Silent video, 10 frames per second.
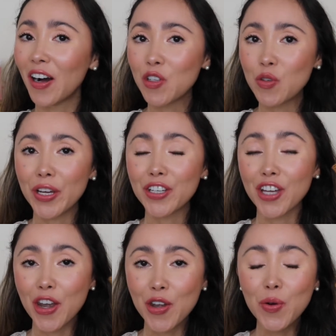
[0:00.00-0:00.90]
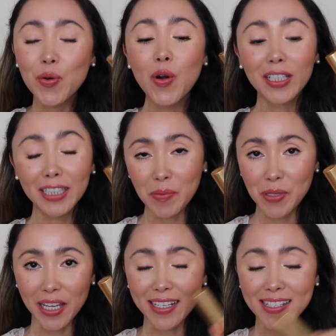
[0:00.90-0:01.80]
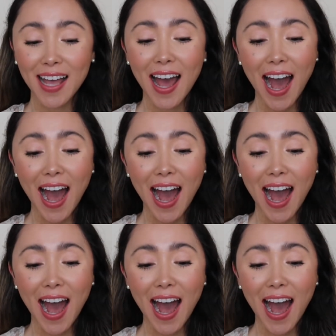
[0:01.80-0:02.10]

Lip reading: Eldridge new lipsticks.